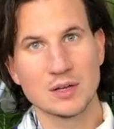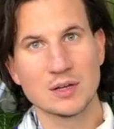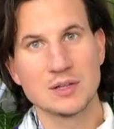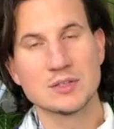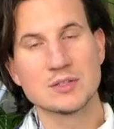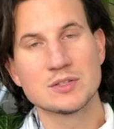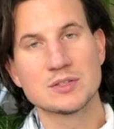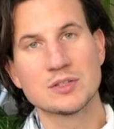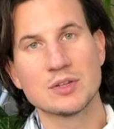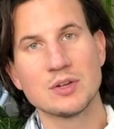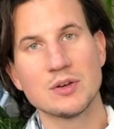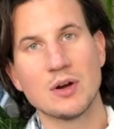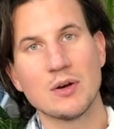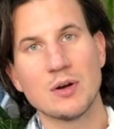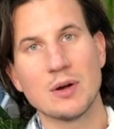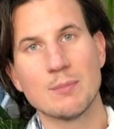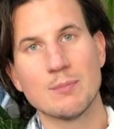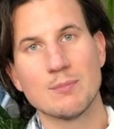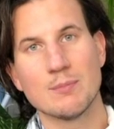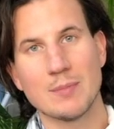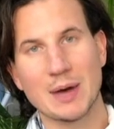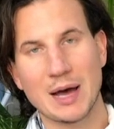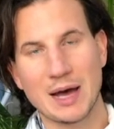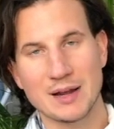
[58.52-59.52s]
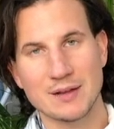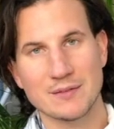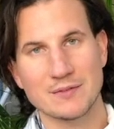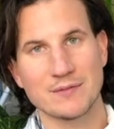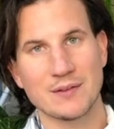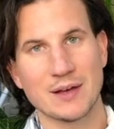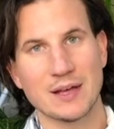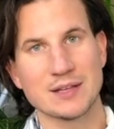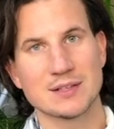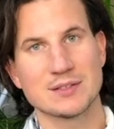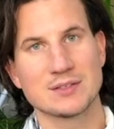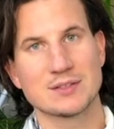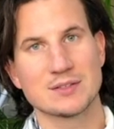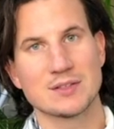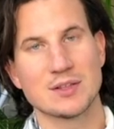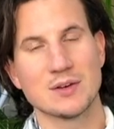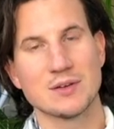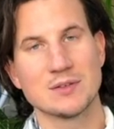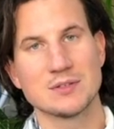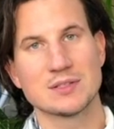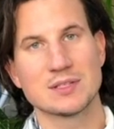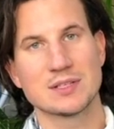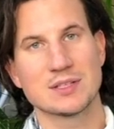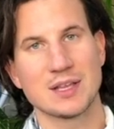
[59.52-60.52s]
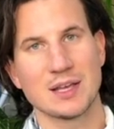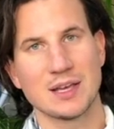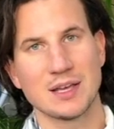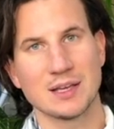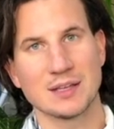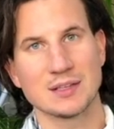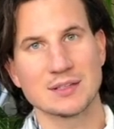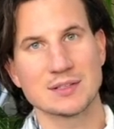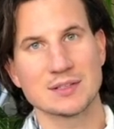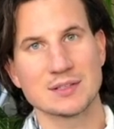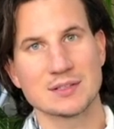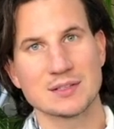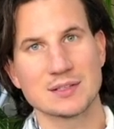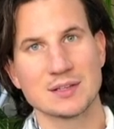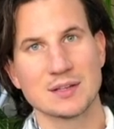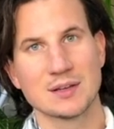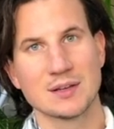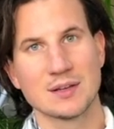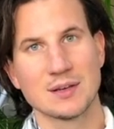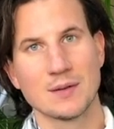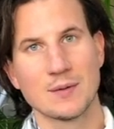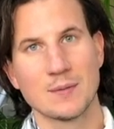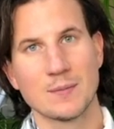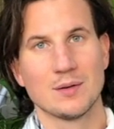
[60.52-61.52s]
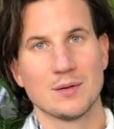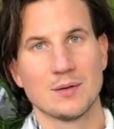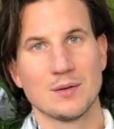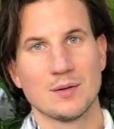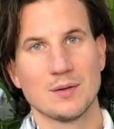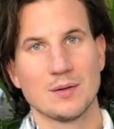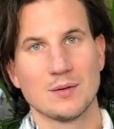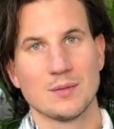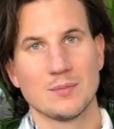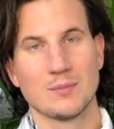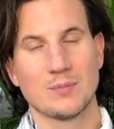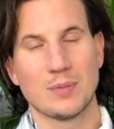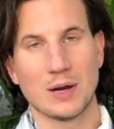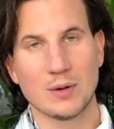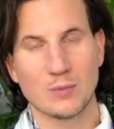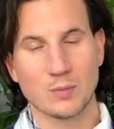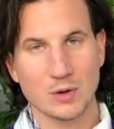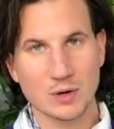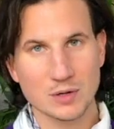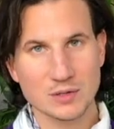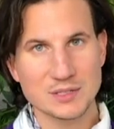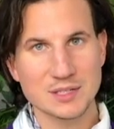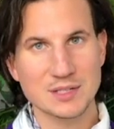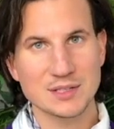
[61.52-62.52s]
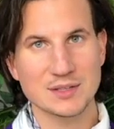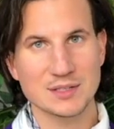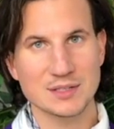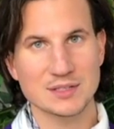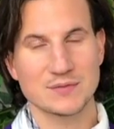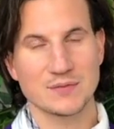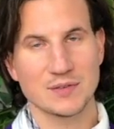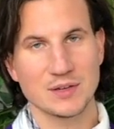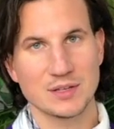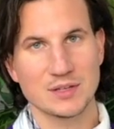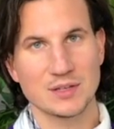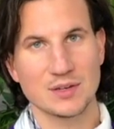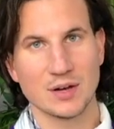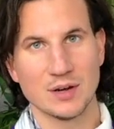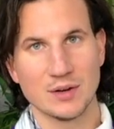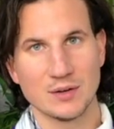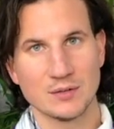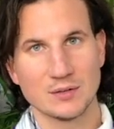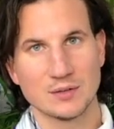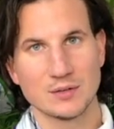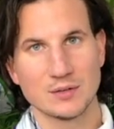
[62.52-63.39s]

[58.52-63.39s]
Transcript: to manifest those things. By watching this video,